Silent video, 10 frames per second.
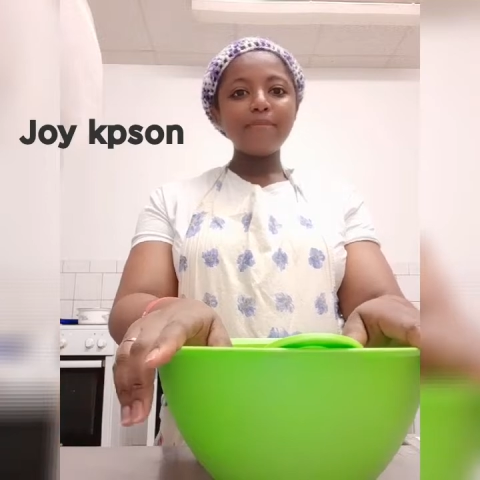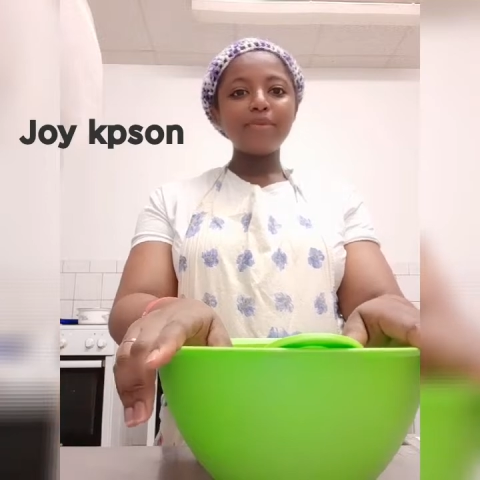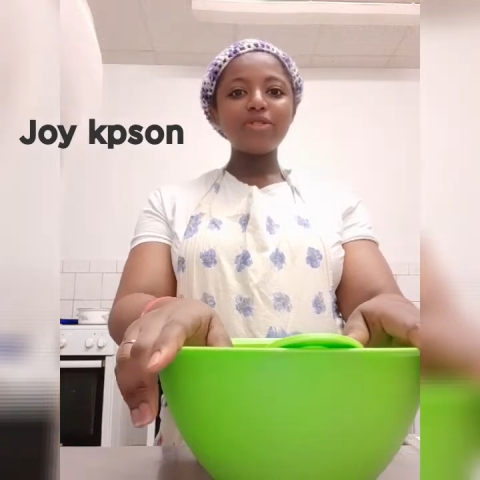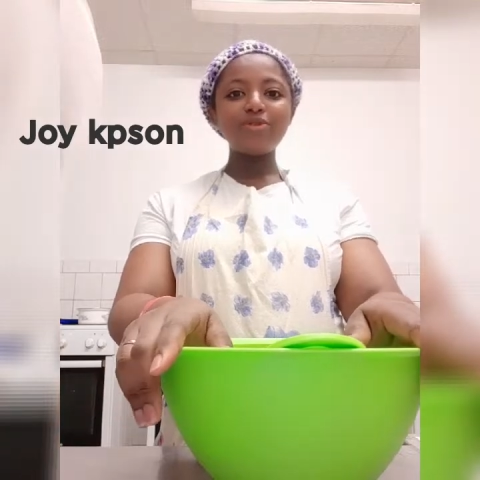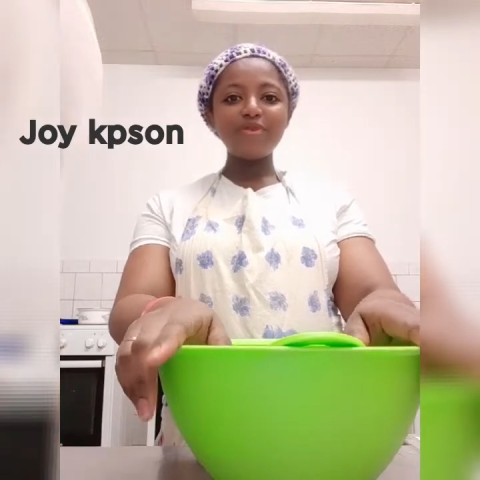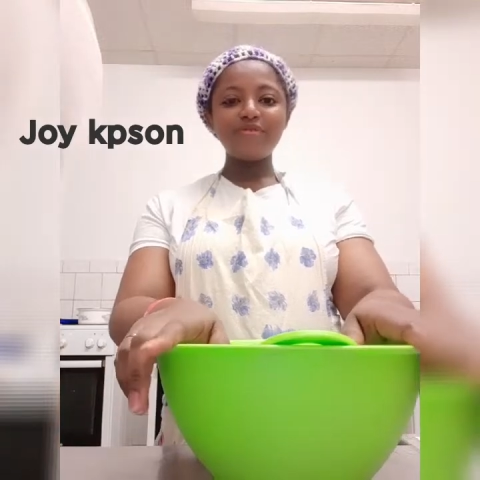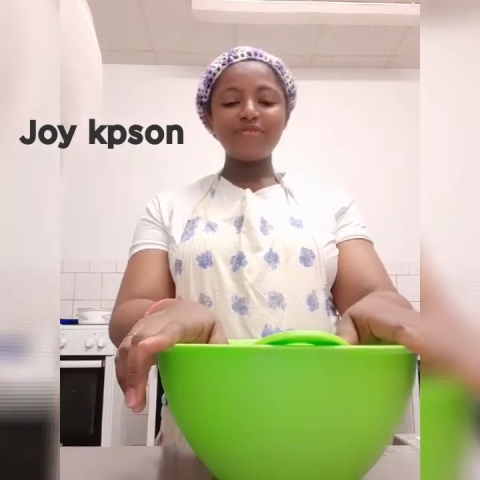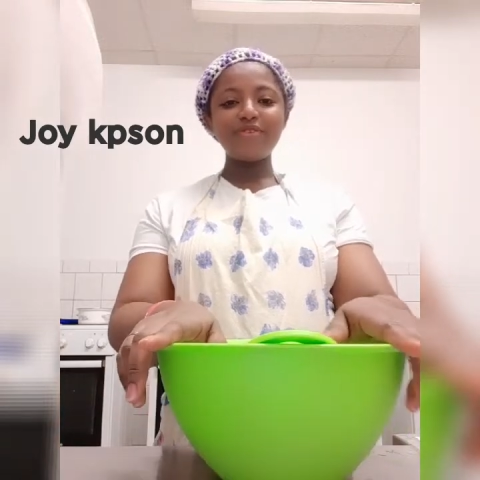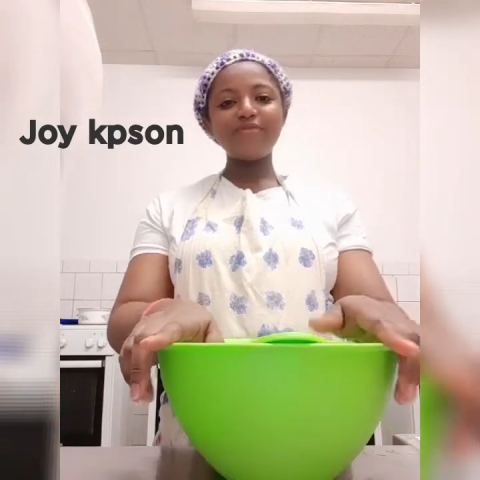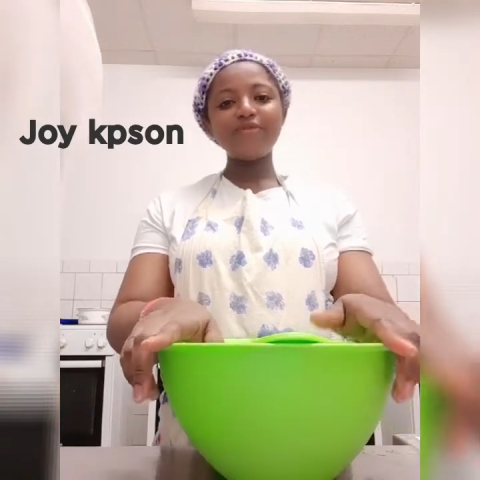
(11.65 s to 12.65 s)
please do me a
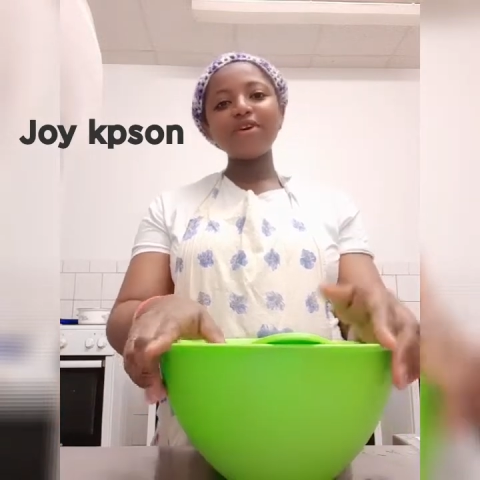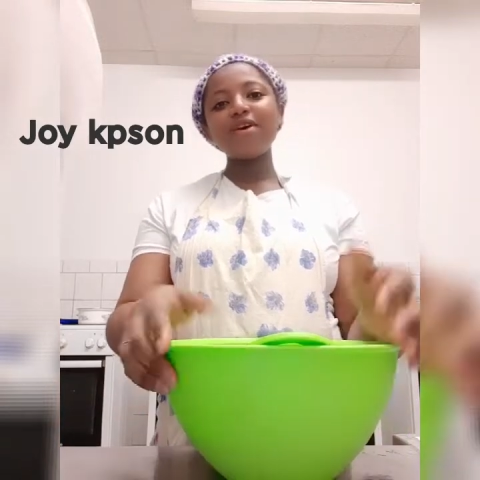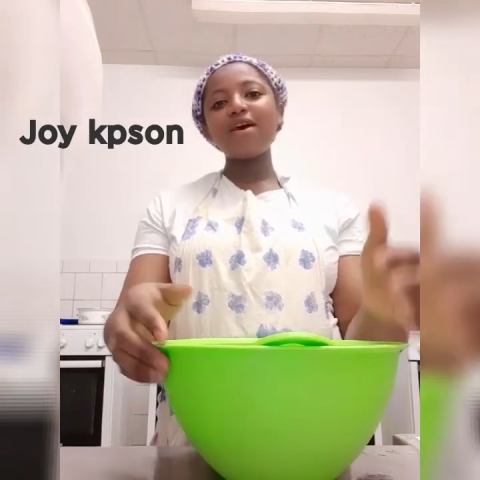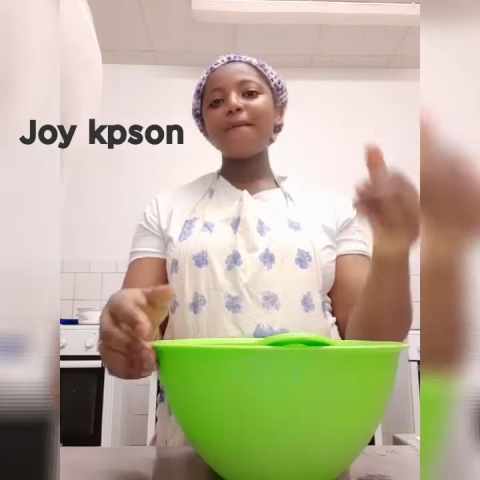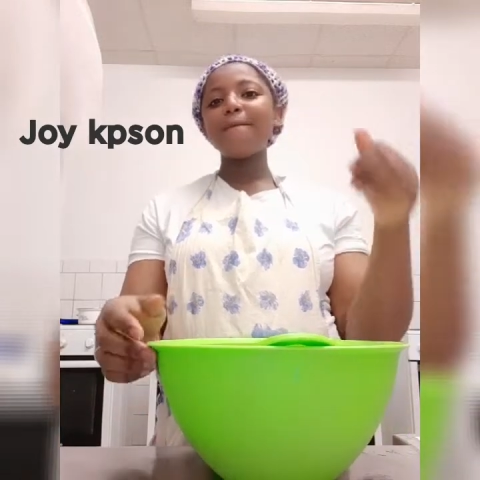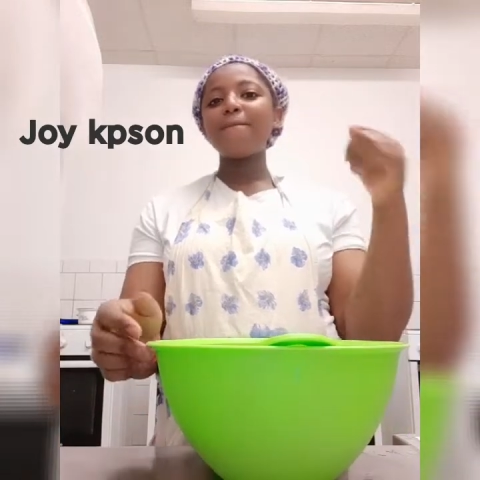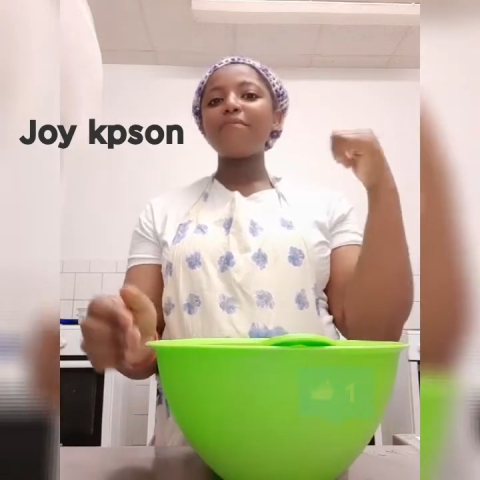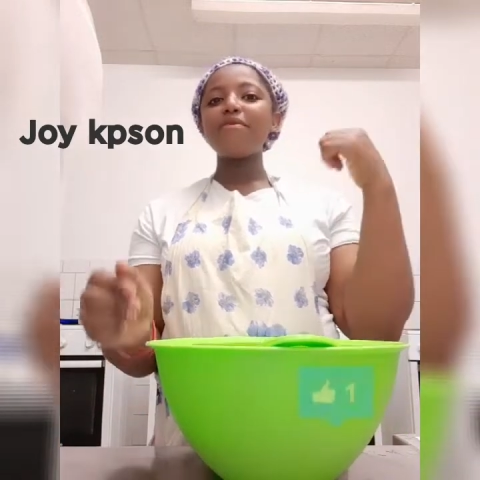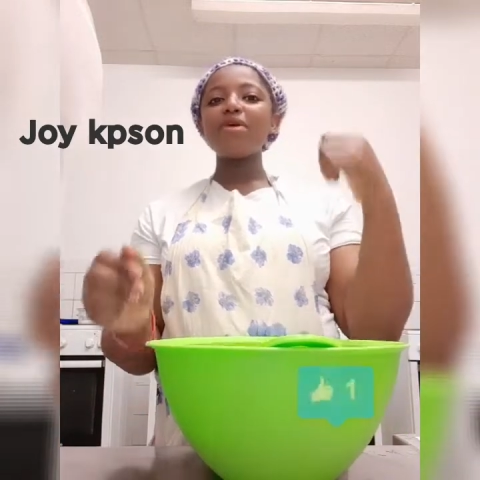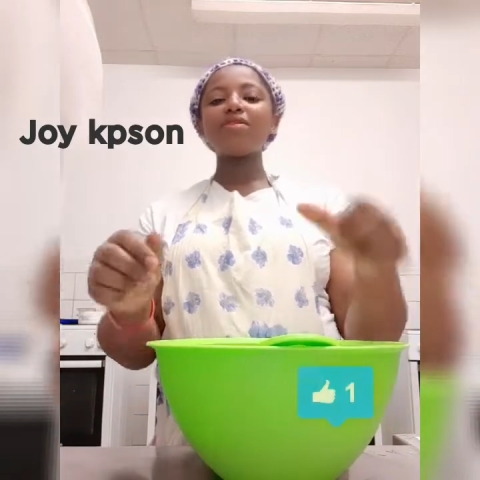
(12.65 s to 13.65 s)
favor and
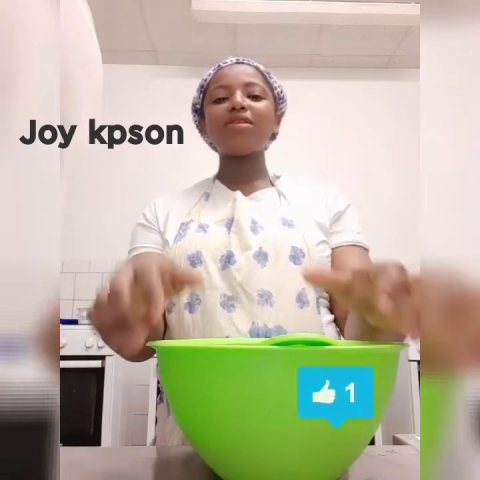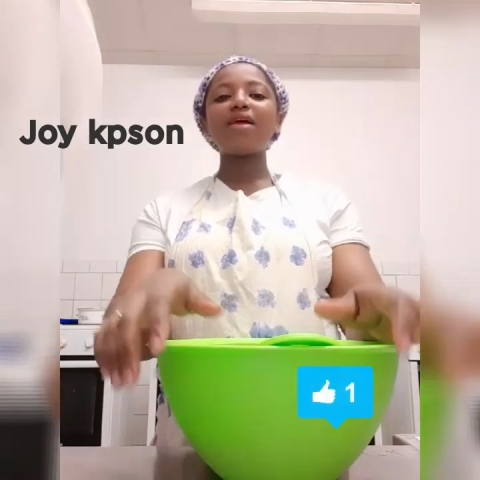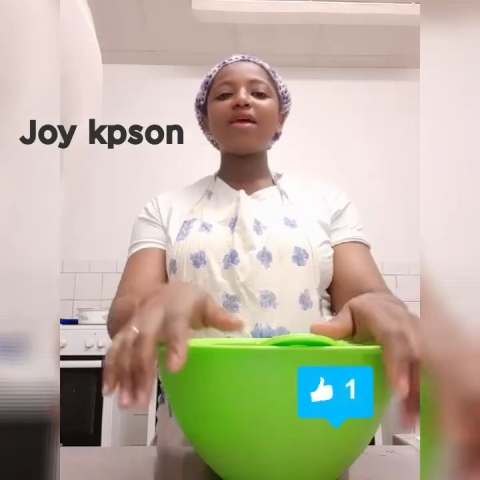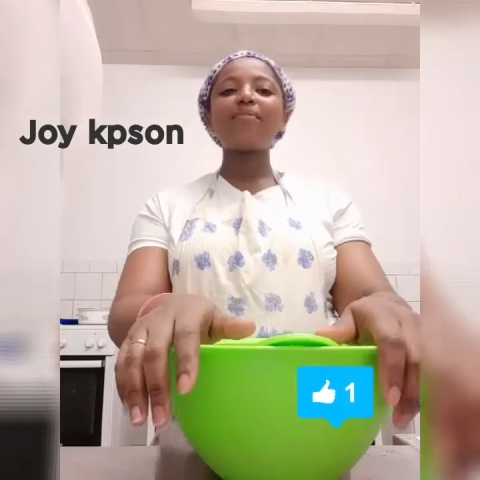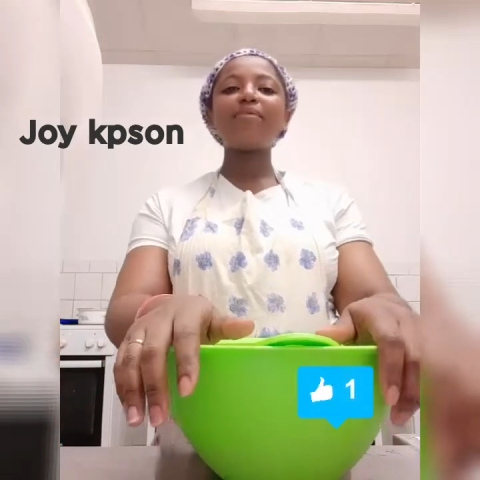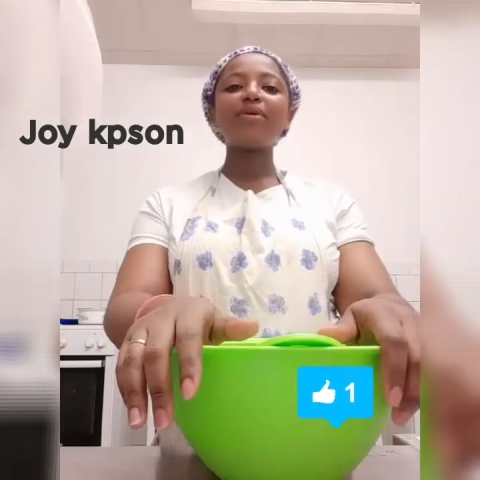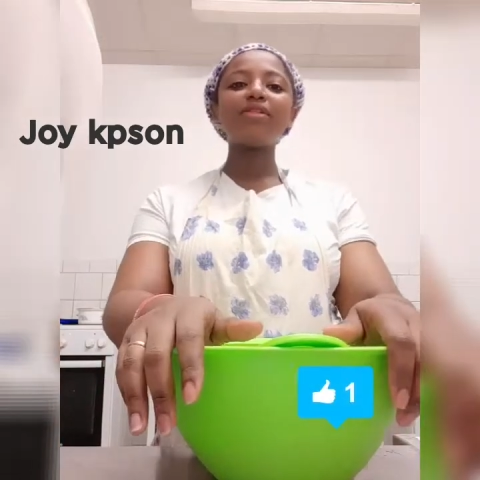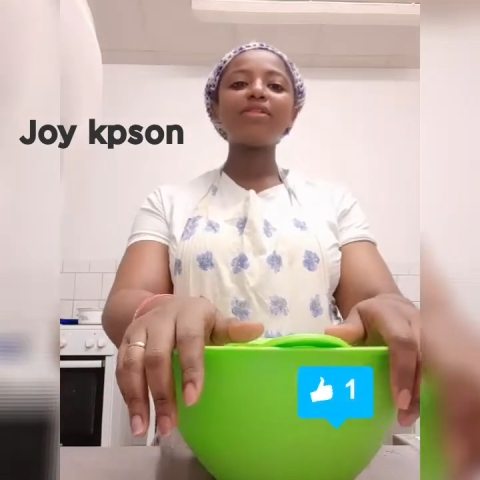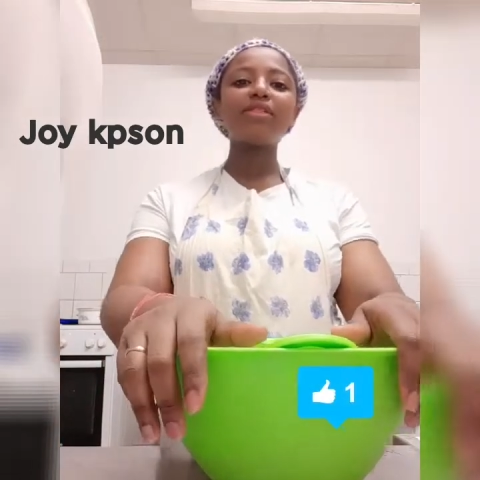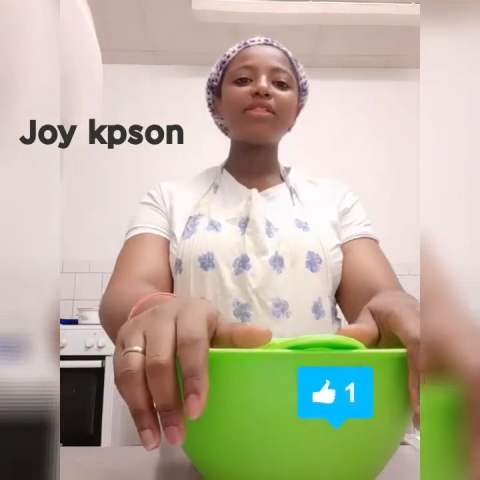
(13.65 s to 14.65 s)
press the like
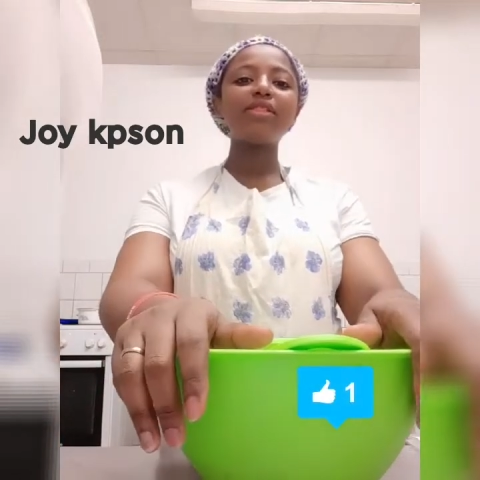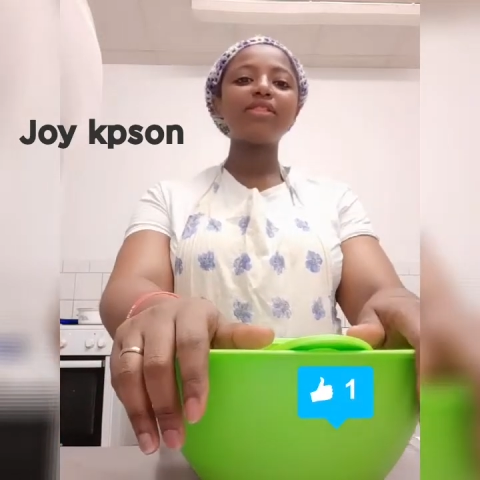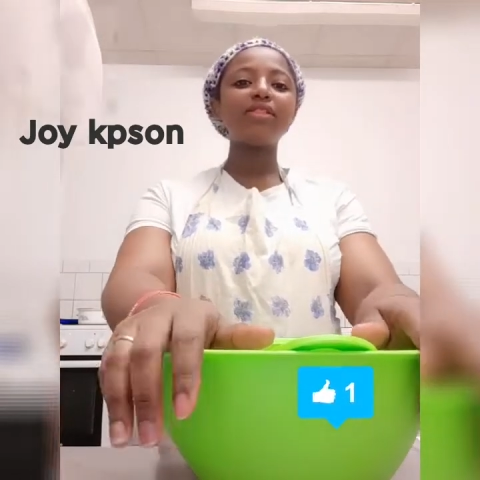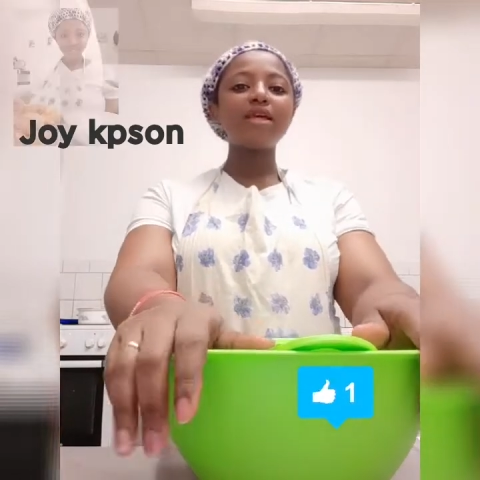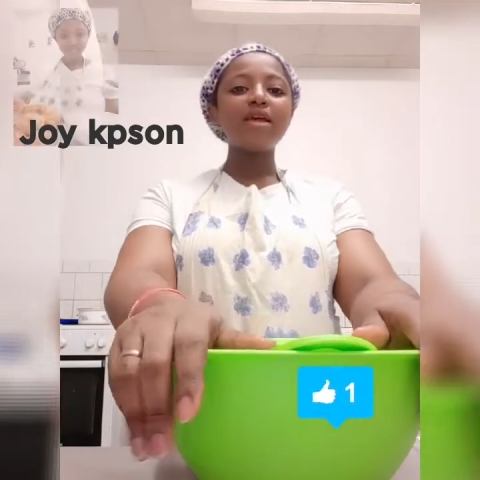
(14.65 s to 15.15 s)
button.